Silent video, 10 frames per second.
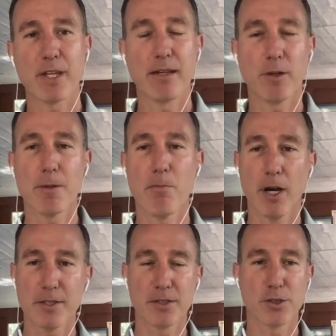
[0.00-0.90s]
Elon
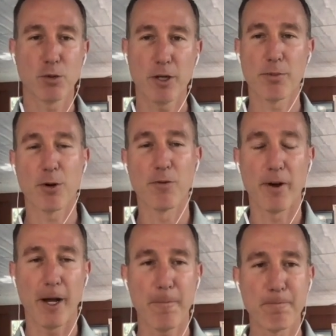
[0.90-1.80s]
Musk's Twitter
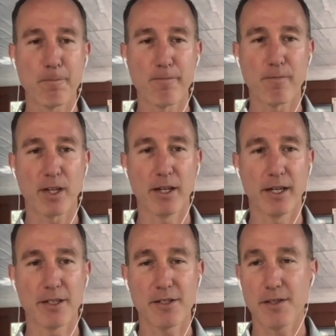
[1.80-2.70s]
profile,
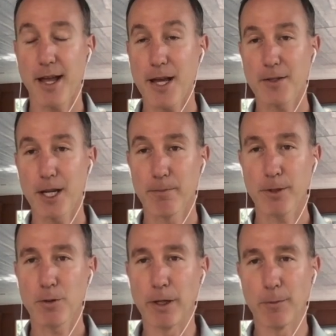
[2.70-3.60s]
it just says
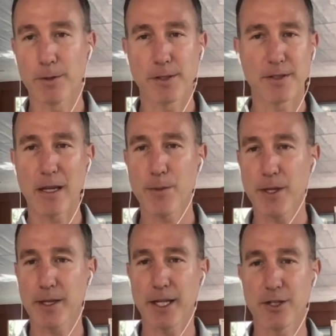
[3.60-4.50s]
#Bitcoin, which is the same
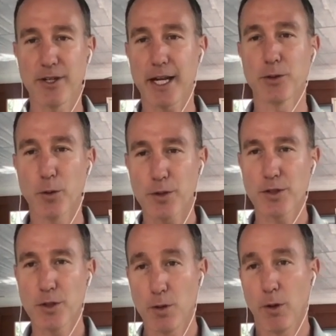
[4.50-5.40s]
thing that Jack
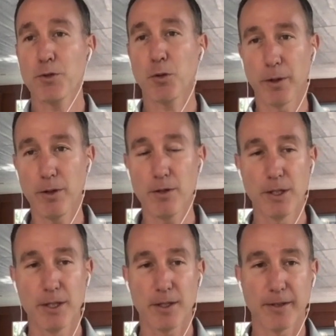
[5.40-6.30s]
Dorsey, who owns Twitter,
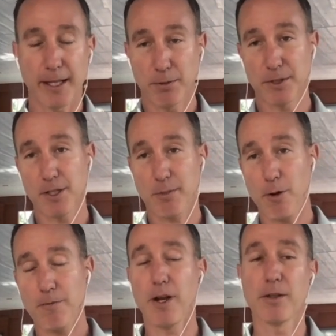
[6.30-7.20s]
that's what's in his
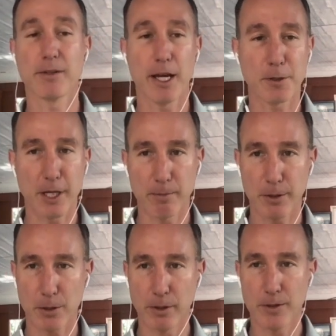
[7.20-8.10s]
profile,
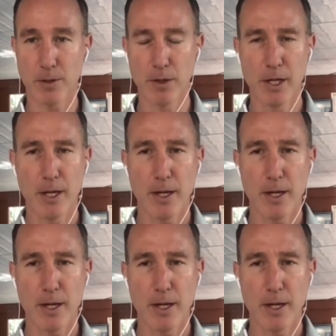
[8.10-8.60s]
#Bitcoin. So